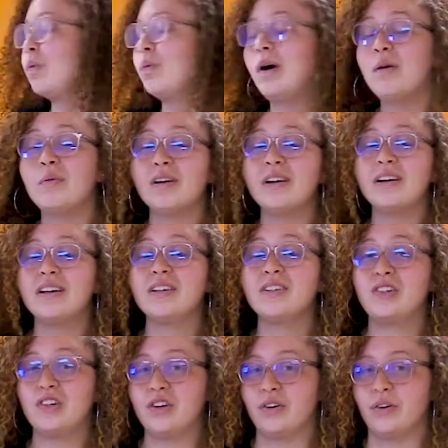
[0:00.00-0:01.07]
What we're gonna
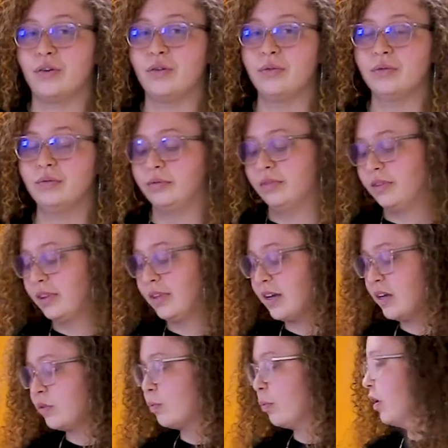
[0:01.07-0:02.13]
do
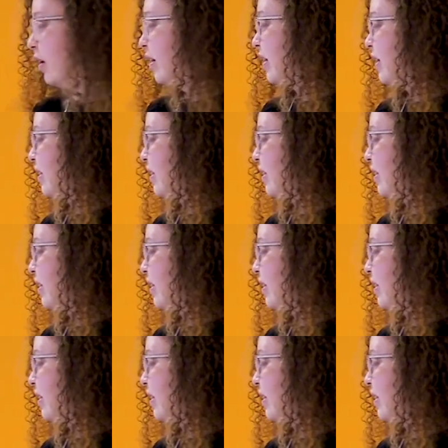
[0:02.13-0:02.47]
is we're gonna